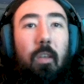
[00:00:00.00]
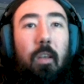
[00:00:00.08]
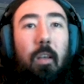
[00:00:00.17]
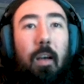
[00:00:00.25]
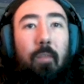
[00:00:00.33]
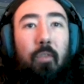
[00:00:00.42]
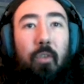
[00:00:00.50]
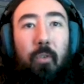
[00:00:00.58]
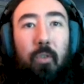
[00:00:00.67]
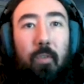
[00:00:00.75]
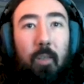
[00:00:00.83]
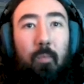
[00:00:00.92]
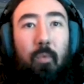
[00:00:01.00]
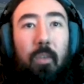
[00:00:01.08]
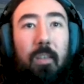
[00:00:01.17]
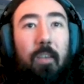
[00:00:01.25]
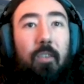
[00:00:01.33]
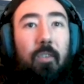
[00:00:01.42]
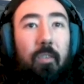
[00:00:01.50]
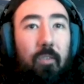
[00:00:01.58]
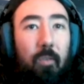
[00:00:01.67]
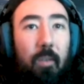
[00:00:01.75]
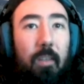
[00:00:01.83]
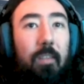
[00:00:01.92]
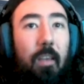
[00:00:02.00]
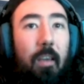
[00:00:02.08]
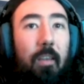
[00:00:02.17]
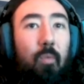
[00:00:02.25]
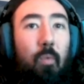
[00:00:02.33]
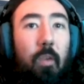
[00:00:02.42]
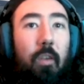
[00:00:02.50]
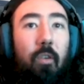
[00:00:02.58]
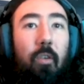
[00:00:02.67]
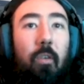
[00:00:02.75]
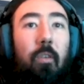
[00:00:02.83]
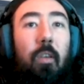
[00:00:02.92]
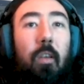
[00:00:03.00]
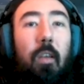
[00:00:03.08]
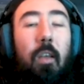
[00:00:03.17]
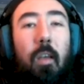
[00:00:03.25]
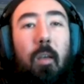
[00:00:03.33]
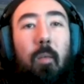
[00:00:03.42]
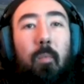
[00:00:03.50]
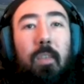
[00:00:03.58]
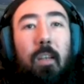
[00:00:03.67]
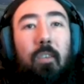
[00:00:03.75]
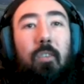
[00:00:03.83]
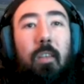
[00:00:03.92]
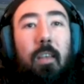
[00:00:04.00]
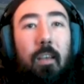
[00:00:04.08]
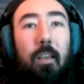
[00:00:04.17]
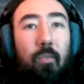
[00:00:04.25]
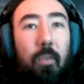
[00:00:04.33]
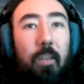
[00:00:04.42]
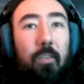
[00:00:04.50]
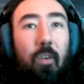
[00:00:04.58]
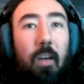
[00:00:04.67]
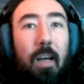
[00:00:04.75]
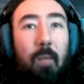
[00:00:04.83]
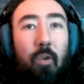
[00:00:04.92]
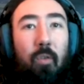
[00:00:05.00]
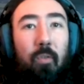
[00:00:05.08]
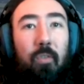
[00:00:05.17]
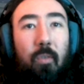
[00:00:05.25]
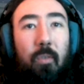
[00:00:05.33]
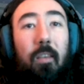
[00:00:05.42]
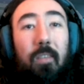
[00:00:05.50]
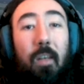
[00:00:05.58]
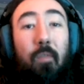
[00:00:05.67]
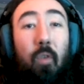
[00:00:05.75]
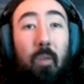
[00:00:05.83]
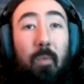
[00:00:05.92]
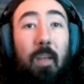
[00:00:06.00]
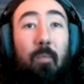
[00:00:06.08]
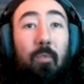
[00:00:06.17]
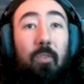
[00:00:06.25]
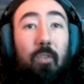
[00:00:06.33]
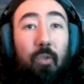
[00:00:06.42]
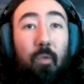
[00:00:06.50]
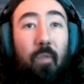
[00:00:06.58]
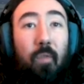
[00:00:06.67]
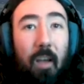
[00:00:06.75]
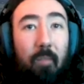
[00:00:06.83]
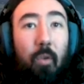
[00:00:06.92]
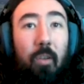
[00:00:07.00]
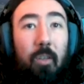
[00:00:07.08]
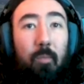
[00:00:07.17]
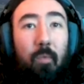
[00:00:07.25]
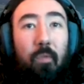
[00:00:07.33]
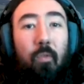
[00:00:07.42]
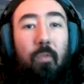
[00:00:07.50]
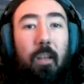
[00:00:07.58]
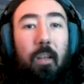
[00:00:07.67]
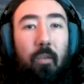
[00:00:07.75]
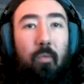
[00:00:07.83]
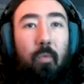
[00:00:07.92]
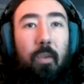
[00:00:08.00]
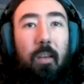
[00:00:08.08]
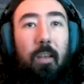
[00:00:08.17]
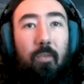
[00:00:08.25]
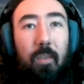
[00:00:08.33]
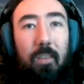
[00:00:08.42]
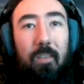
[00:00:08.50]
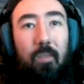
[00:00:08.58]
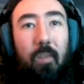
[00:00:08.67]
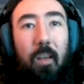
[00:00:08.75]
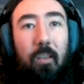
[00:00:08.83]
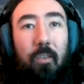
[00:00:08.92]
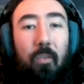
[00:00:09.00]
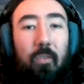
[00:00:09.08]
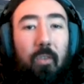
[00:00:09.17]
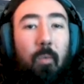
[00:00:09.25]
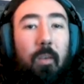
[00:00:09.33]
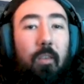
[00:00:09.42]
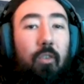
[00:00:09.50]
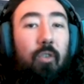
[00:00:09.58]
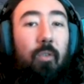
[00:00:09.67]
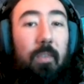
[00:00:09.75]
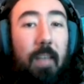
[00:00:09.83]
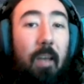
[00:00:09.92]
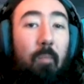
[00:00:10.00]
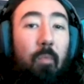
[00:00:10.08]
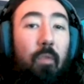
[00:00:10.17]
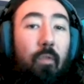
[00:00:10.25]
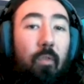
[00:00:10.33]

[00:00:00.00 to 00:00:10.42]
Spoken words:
avenues of exploitation. So in this case, we could potentially increase our ammo. So instead of only being able to shoot 5 bullets before reload, we could increase this value so that we can shoot 10 before